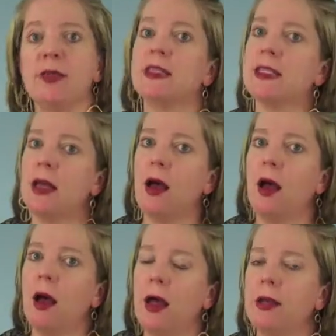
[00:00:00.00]
that's
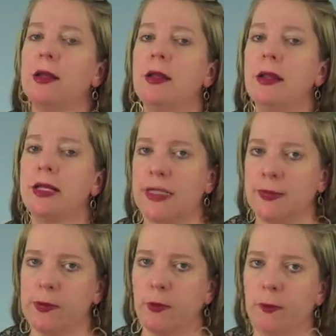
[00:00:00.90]

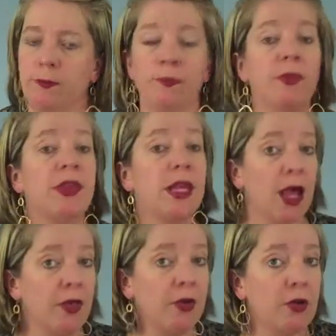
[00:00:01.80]
unacceptable. The
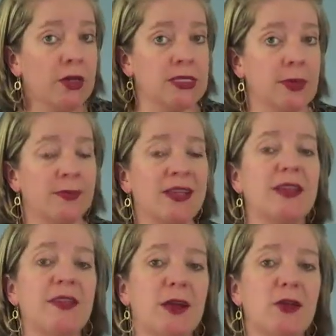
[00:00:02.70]
other is something
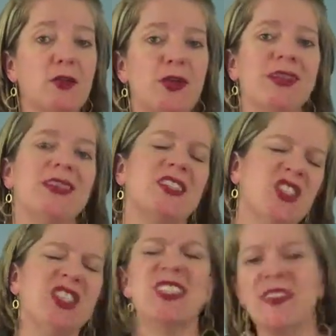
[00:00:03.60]
that they're doing that's
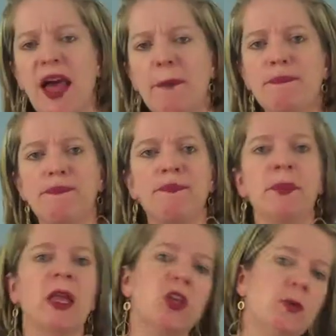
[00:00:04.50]
just them,
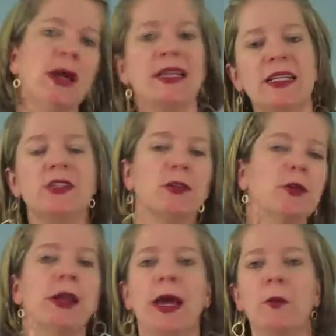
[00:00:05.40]
and you might need to
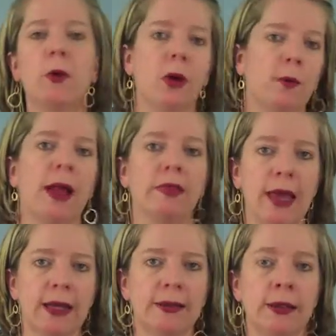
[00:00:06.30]
learn how to work around that.